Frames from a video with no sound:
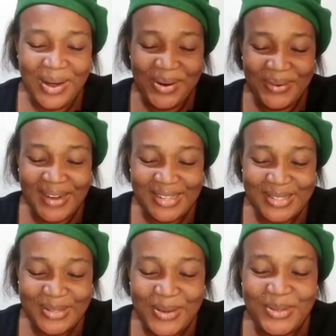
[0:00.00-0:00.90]
All right,
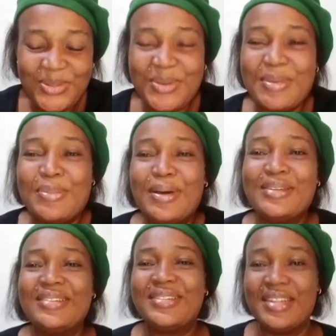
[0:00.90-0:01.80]
so dream
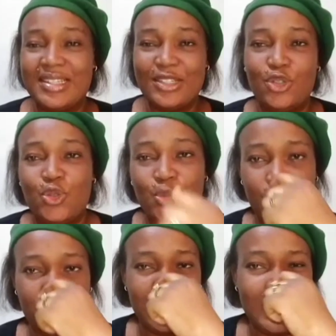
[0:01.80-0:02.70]
about dirty
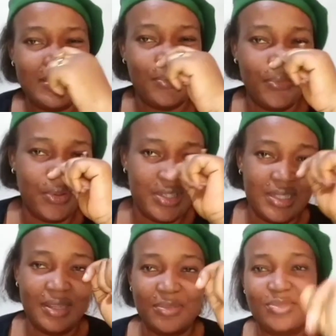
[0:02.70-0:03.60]
shoe. That's the first
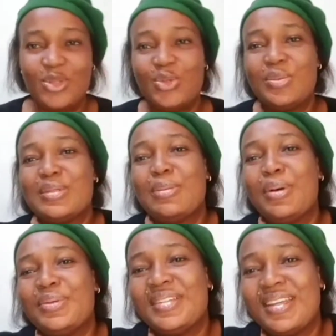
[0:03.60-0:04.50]
thing. Dreams
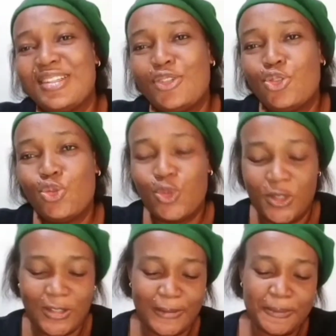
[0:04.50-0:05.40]
about dirty
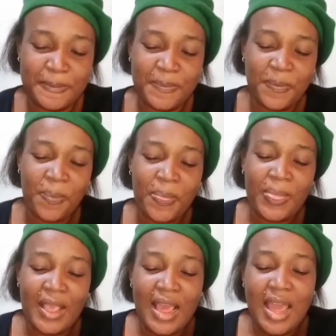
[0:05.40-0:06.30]
shoes.
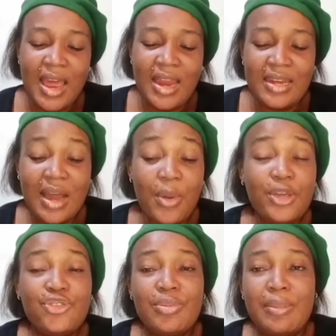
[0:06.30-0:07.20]
Now, when
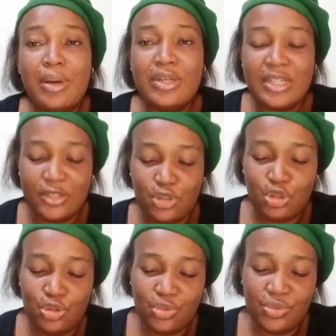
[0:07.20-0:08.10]
you dream about dirty
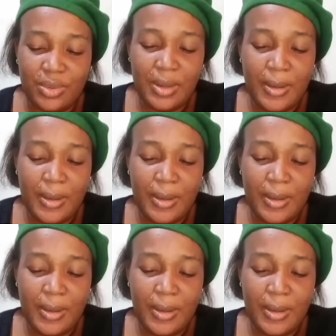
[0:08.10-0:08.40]
shoe,